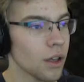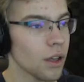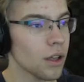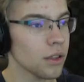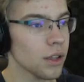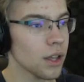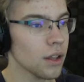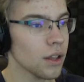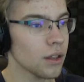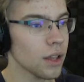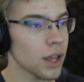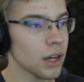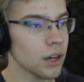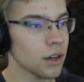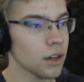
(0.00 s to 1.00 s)
Oh, little
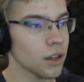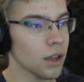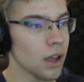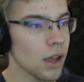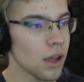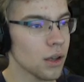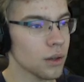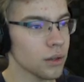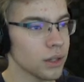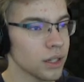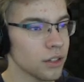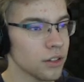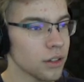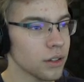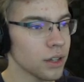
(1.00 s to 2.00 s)
Leonard, go.
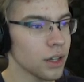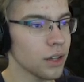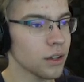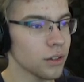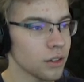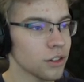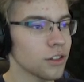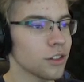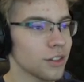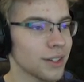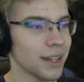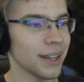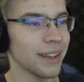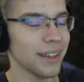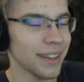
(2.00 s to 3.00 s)
He's so cute
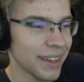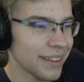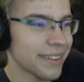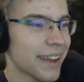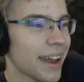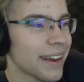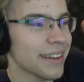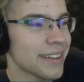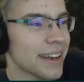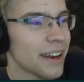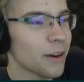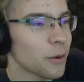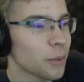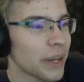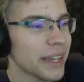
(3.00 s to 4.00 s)
he, he's got his
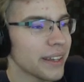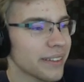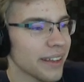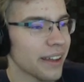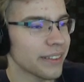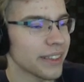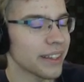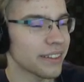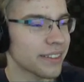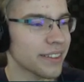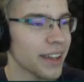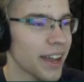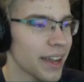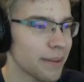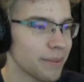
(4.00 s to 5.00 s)
little wings out this
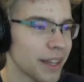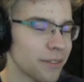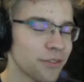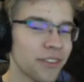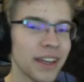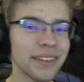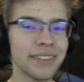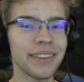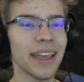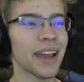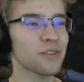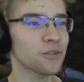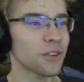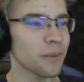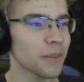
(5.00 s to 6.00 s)
time. They fixed
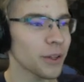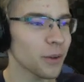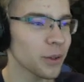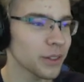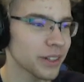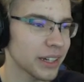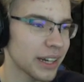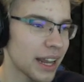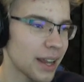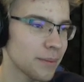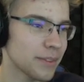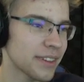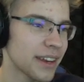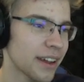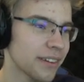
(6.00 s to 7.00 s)
that from the older
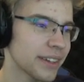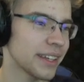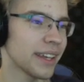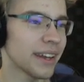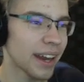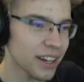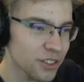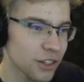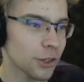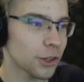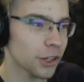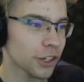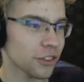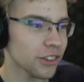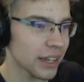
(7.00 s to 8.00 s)
games. Now it actually
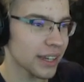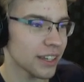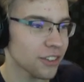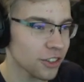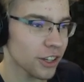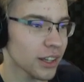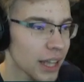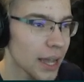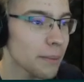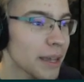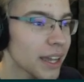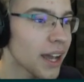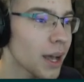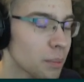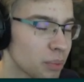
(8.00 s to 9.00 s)
looks like he's
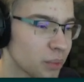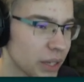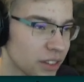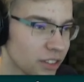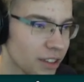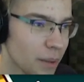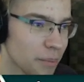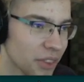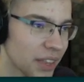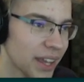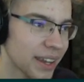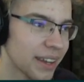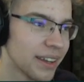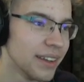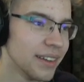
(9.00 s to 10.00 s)
climbing up with
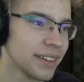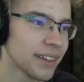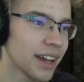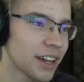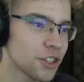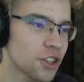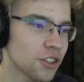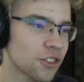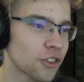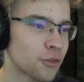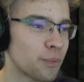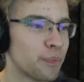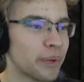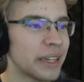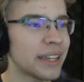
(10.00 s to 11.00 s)
something, not just
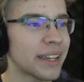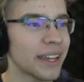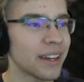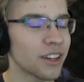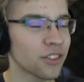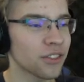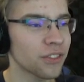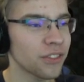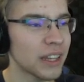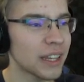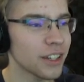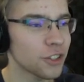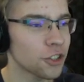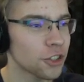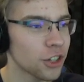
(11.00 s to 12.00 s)
his beak and his
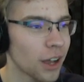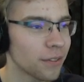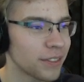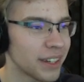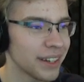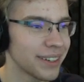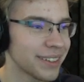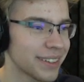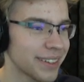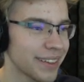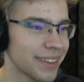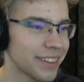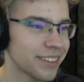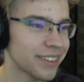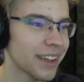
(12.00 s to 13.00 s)
feet shoved
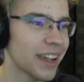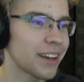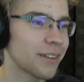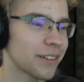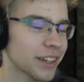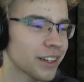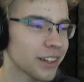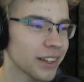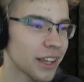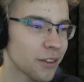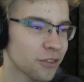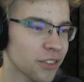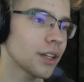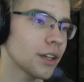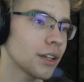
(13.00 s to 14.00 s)
into the side of a
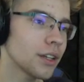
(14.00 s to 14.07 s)
cliff.